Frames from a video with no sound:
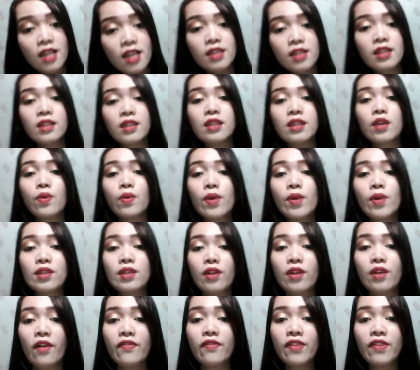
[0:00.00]
The sequence
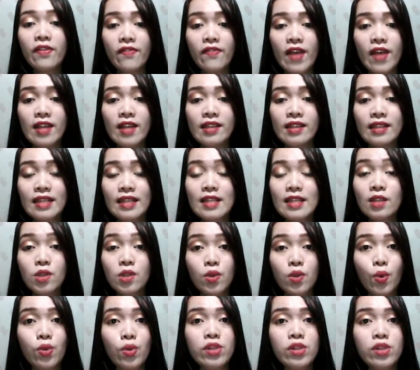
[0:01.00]
of events is
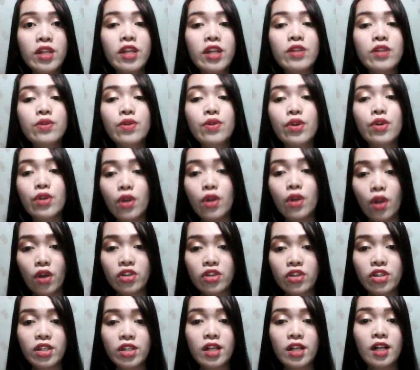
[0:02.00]
told in
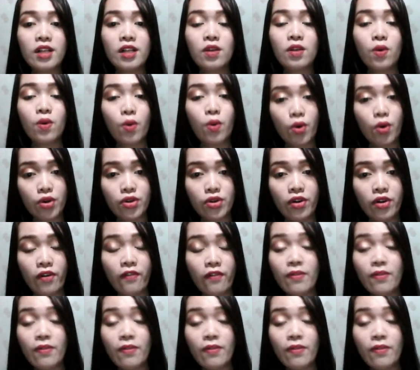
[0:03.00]
chronological order.